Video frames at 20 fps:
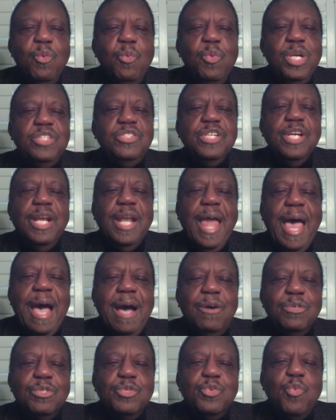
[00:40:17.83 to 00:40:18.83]
which
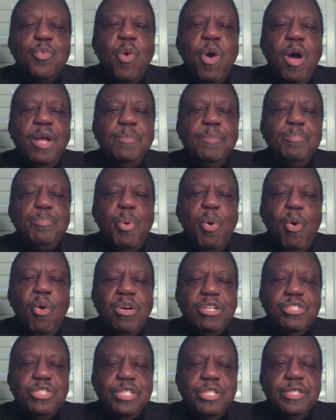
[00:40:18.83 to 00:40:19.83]
allows one
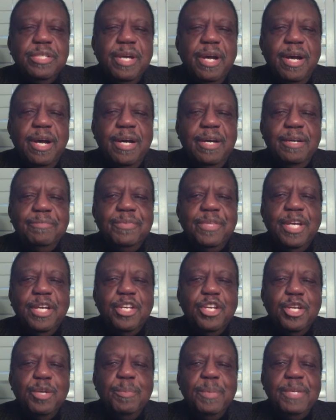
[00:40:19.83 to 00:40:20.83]
portion of the
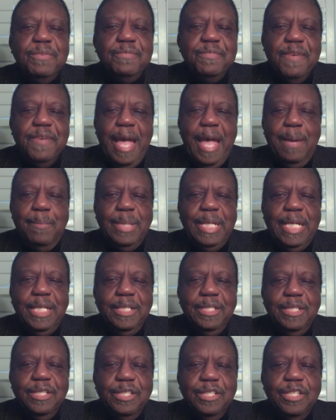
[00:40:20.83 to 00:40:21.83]
human family